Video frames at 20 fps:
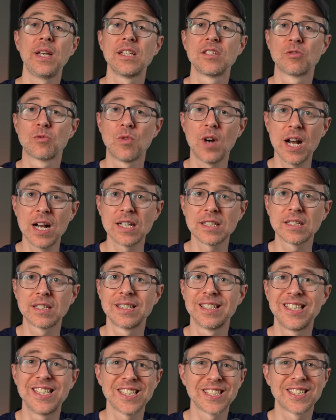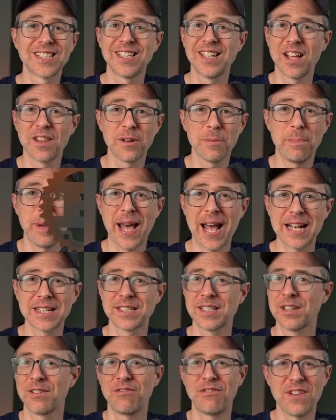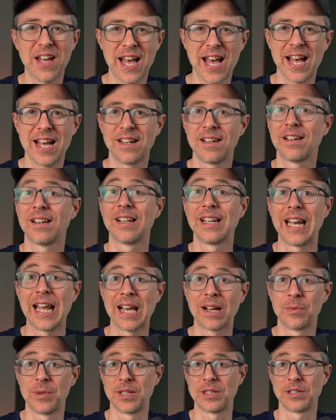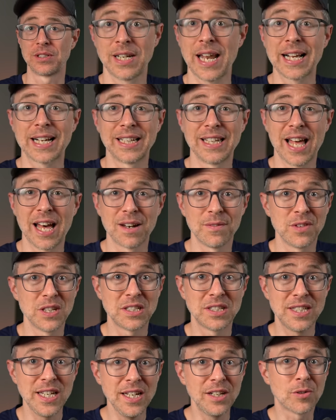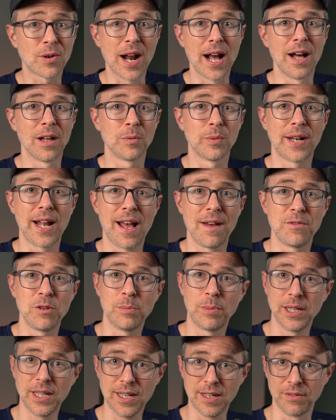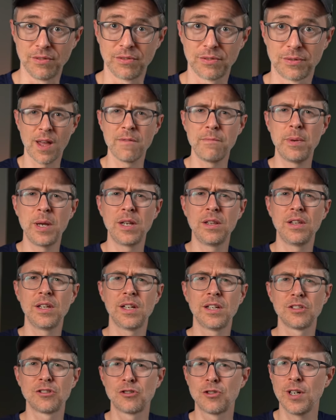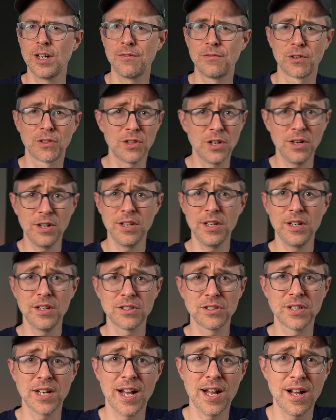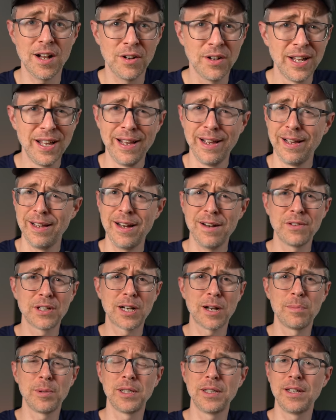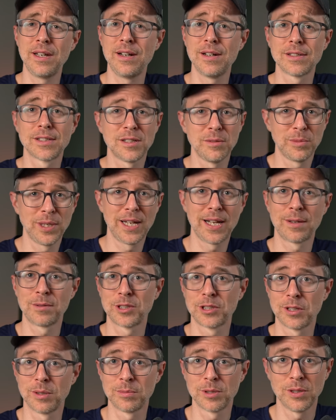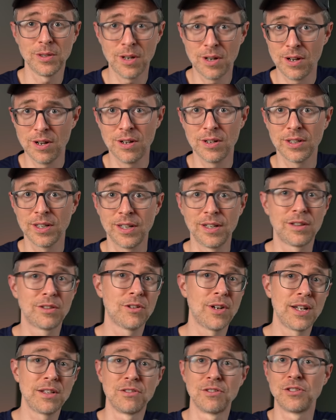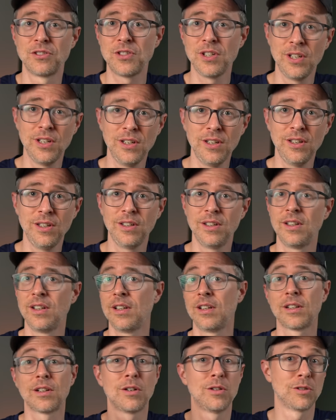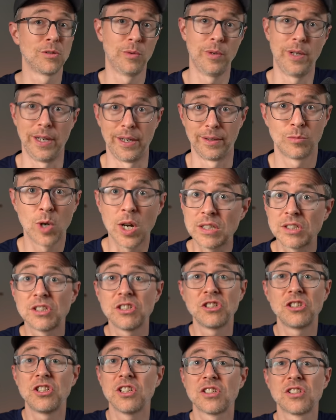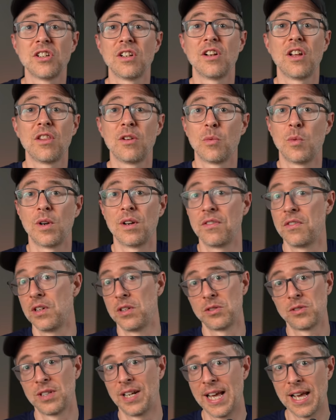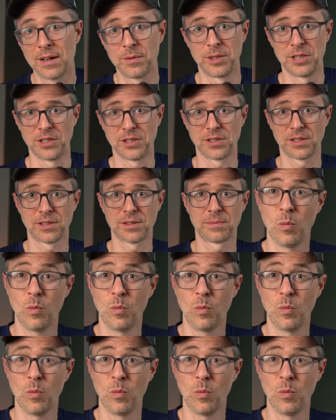Is Rust just another passing fad language, like a lot of the C crowd would have you believe? I've been in the industry for thirty years now, and every couple of years some language comes along and it threatens C and then it goes away. Rust is just another one of those languages.